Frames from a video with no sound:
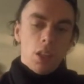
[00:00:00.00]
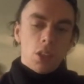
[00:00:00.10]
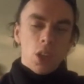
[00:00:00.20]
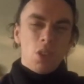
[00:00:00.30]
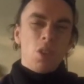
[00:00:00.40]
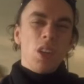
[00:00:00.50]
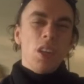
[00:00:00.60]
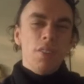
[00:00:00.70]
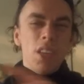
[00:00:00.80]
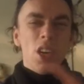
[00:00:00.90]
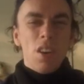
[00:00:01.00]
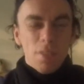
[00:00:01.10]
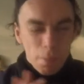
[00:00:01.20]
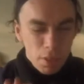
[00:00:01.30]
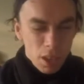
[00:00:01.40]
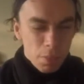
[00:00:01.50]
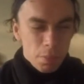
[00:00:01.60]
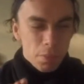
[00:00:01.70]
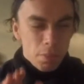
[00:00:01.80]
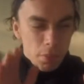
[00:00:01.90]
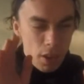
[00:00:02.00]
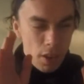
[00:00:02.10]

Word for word: So if you have a problem,